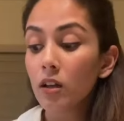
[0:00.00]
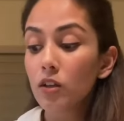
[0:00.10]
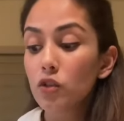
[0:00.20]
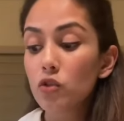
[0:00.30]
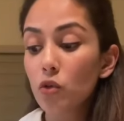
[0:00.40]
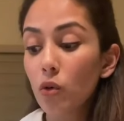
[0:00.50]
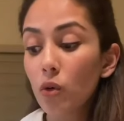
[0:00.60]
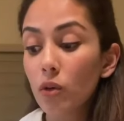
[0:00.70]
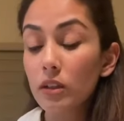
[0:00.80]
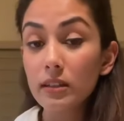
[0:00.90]

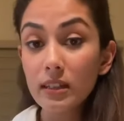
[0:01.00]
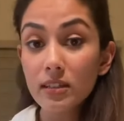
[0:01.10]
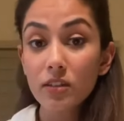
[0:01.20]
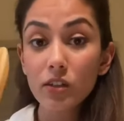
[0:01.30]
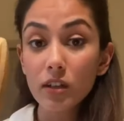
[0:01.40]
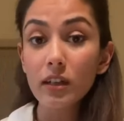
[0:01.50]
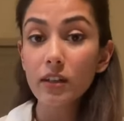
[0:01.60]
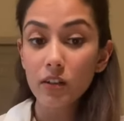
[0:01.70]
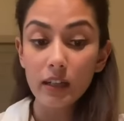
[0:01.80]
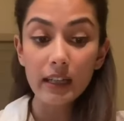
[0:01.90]
So this
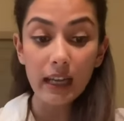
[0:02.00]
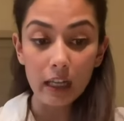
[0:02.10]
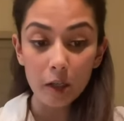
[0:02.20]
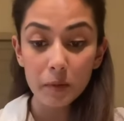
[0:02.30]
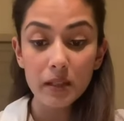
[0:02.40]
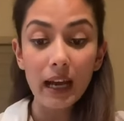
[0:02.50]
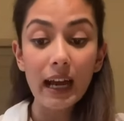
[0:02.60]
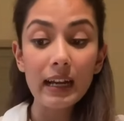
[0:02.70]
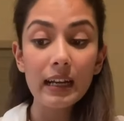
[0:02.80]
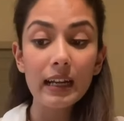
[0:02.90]
really helps,
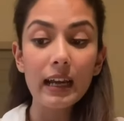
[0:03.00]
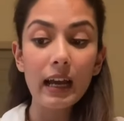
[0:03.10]
and